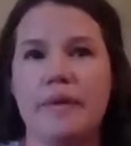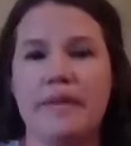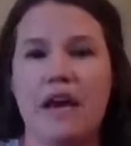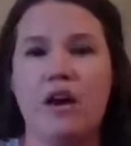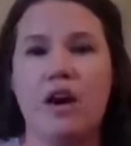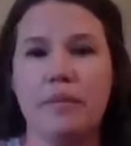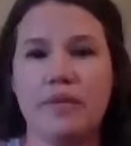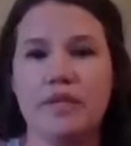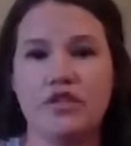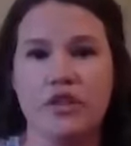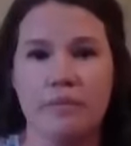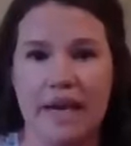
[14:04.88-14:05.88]
up in that
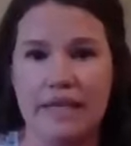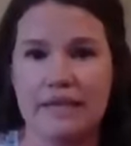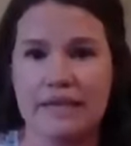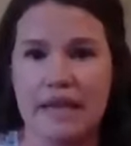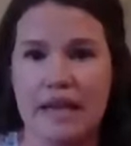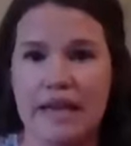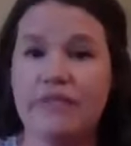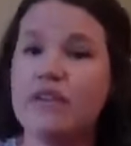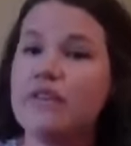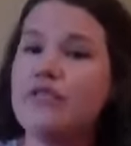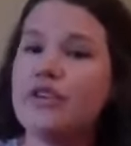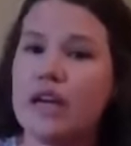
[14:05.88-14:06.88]
competition mindset,
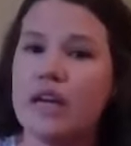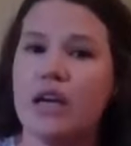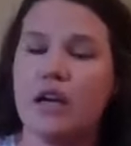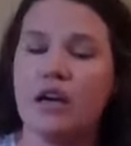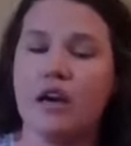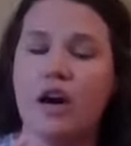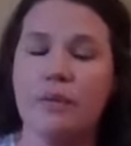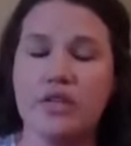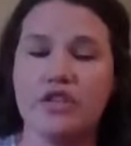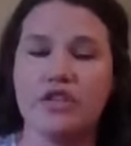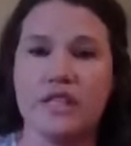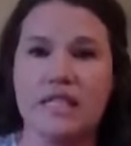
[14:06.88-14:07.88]
even if you're not in a
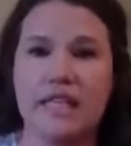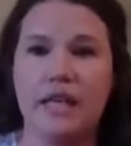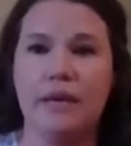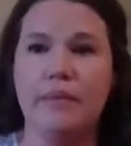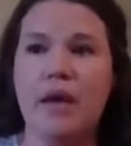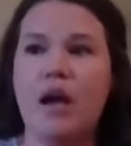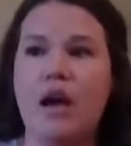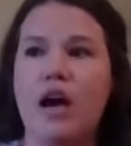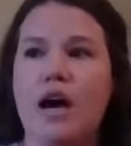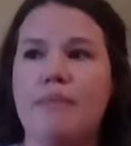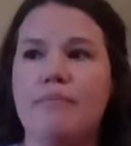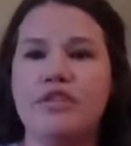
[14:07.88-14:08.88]
competition team,
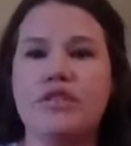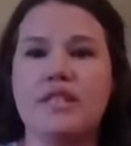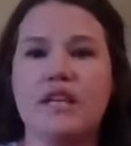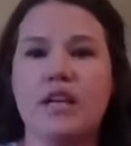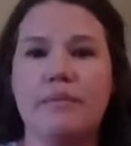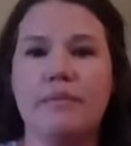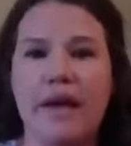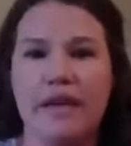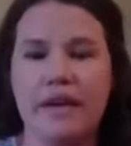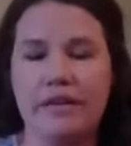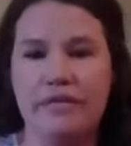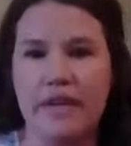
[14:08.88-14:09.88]
but just the
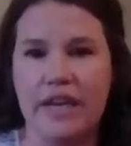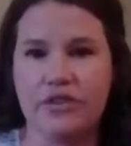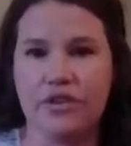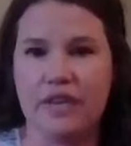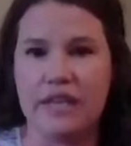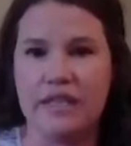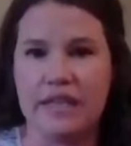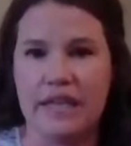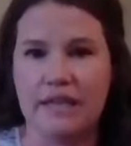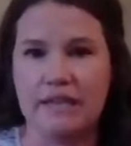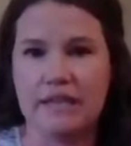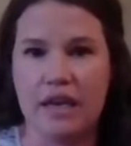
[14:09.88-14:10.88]
competitive nature that
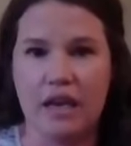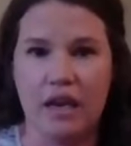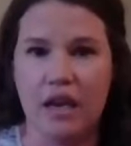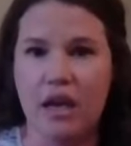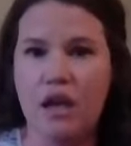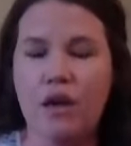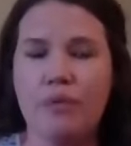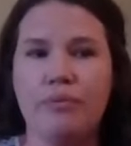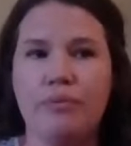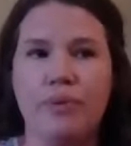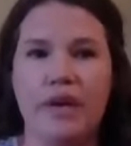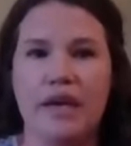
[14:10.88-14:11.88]
dance can
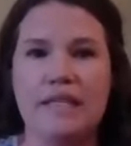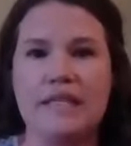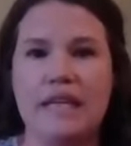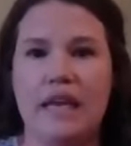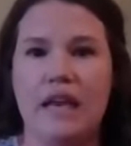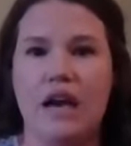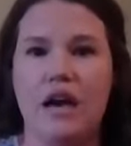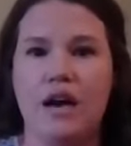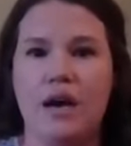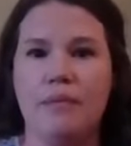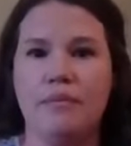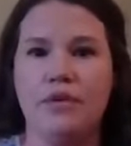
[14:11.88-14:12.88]
put us in,
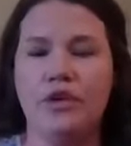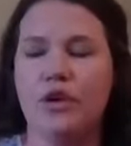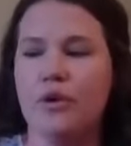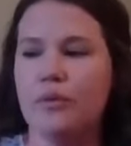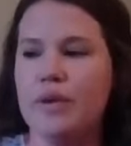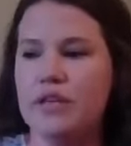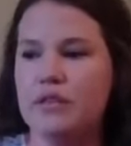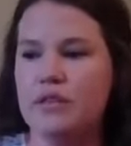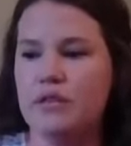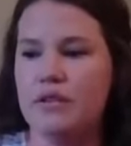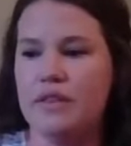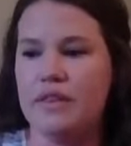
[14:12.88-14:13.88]
you know,
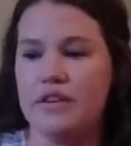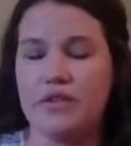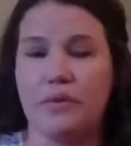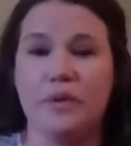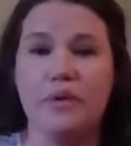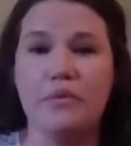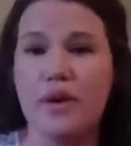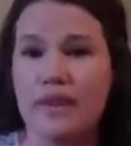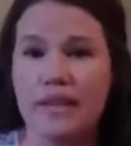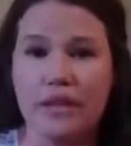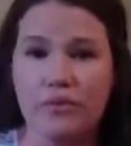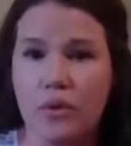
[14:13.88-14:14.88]
when there's only
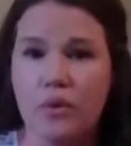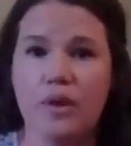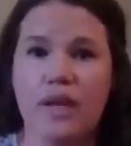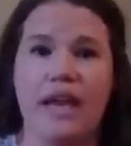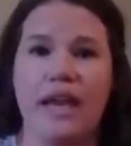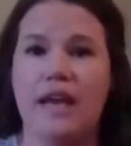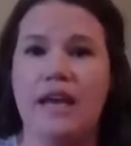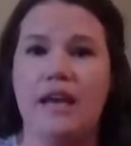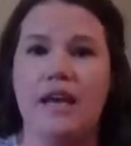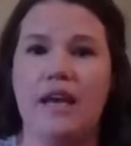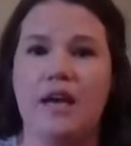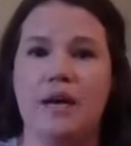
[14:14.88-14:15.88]
one lead role and